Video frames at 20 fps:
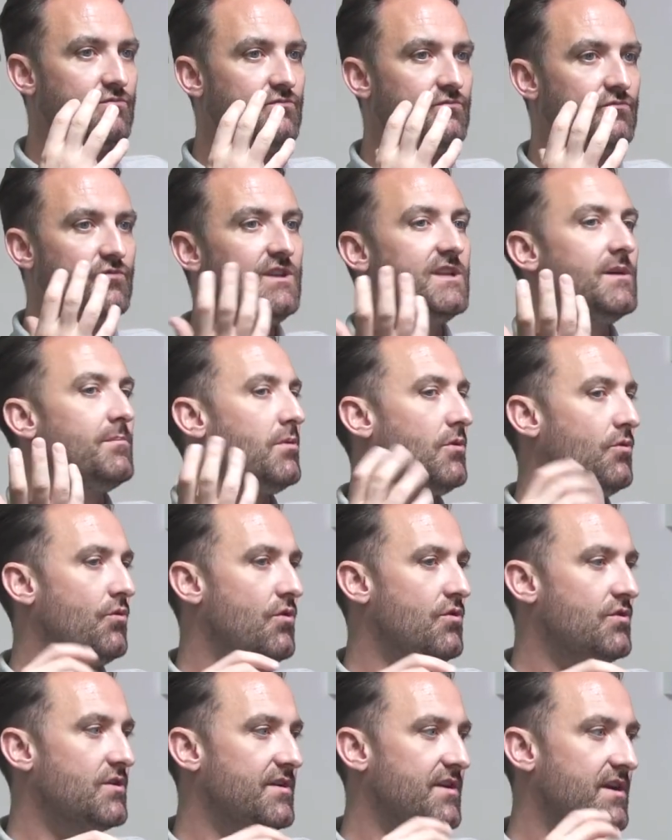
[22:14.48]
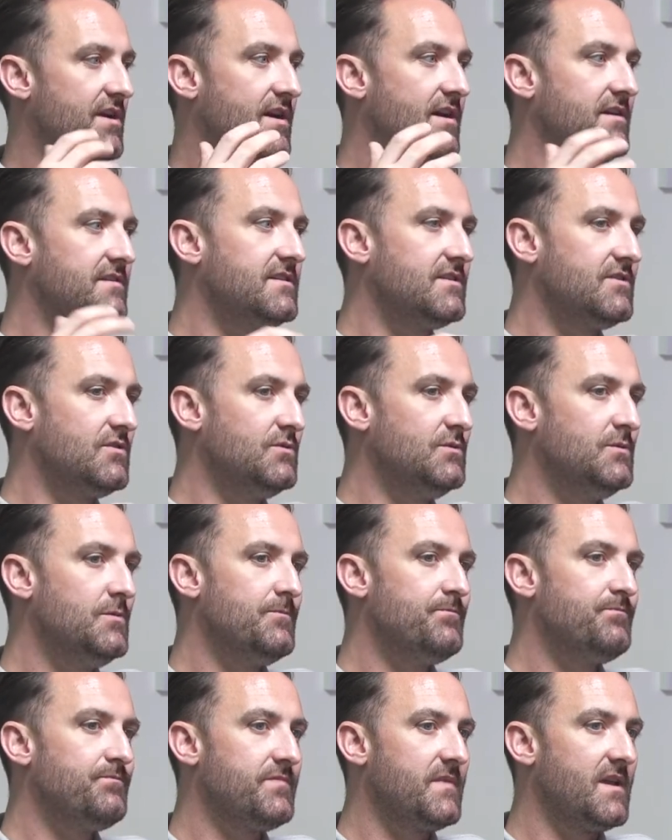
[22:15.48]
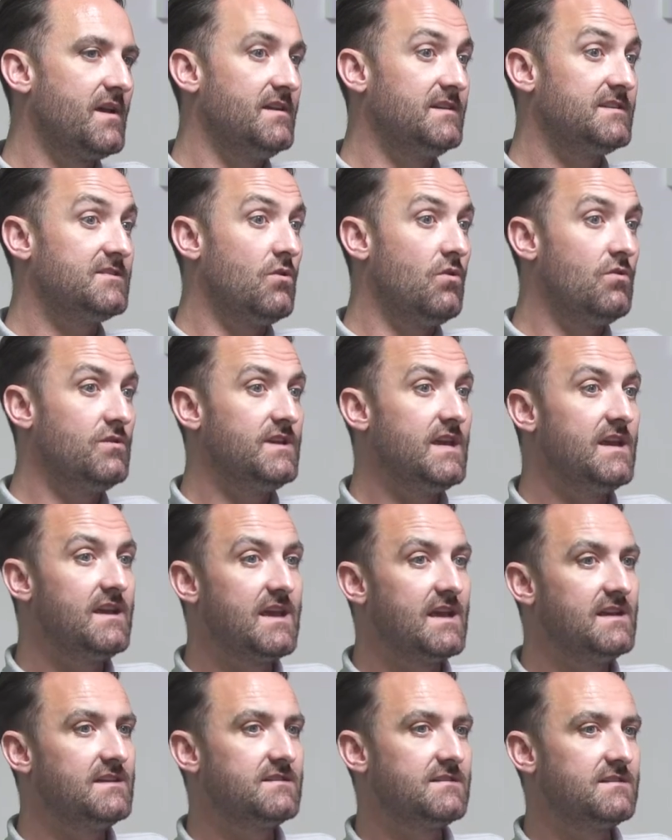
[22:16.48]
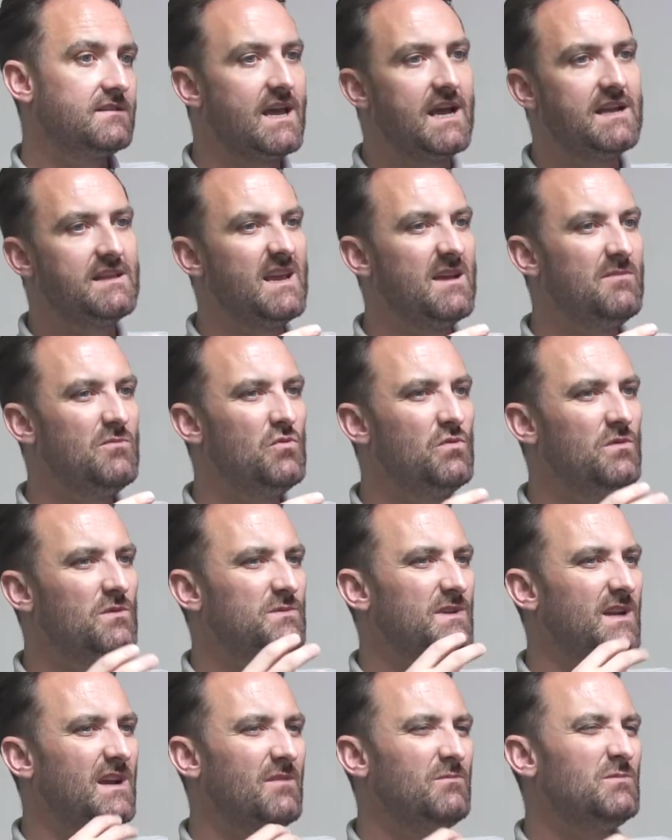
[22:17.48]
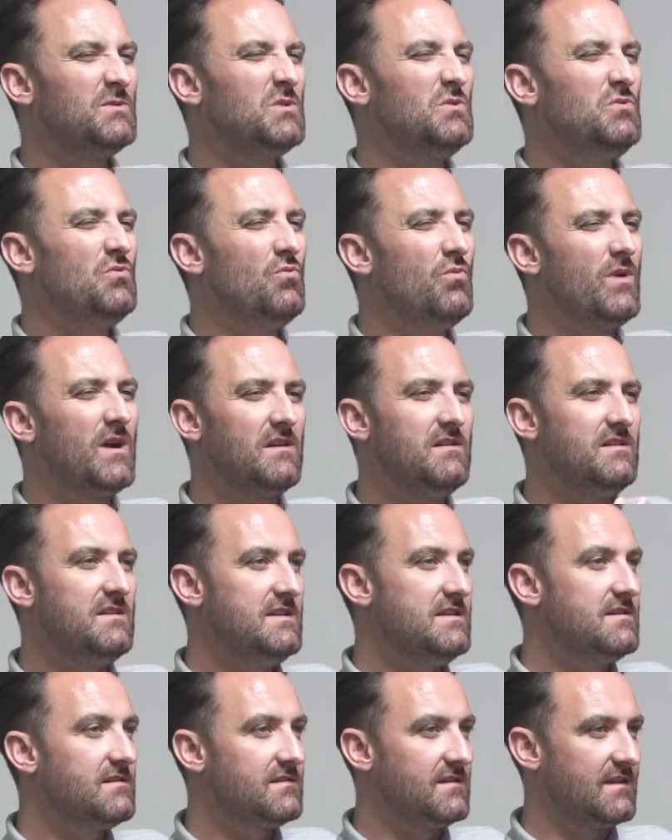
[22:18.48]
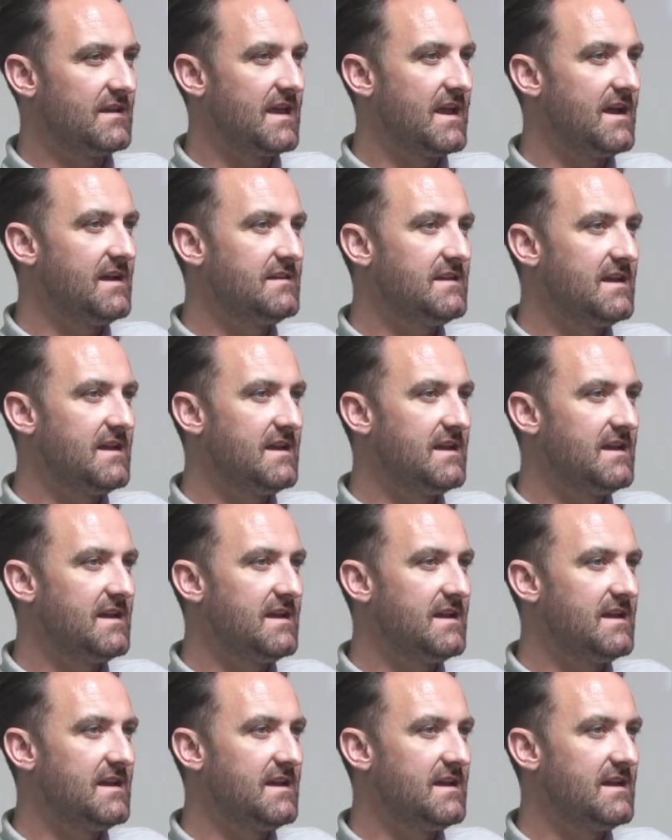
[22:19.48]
read a blog or an article and it's get a demo, and it's like, I was nowhere near to get a demo.